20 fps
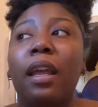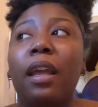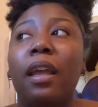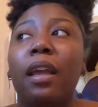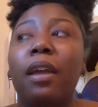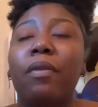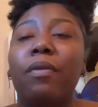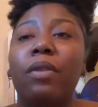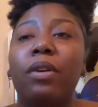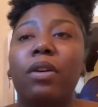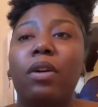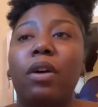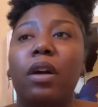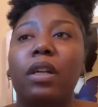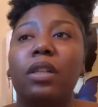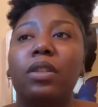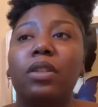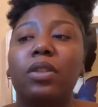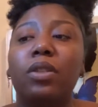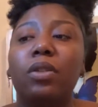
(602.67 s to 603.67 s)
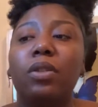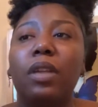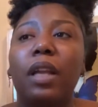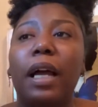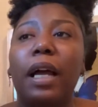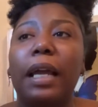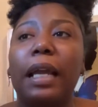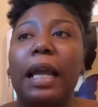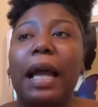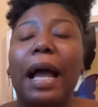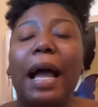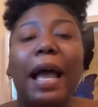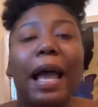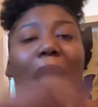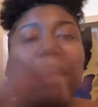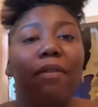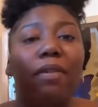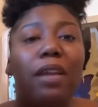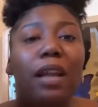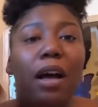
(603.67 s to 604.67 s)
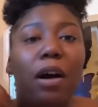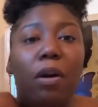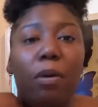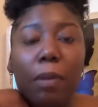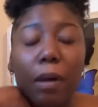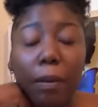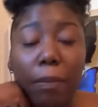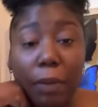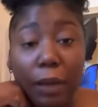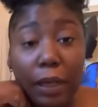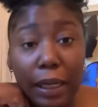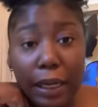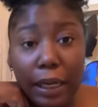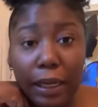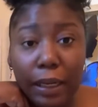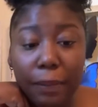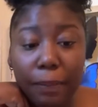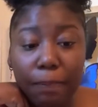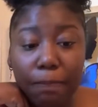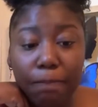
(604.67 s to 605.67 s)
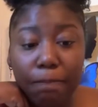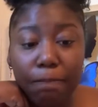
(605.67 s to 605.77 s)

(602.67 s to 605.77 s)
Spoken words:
in regards to, like, I have a lot on my plate.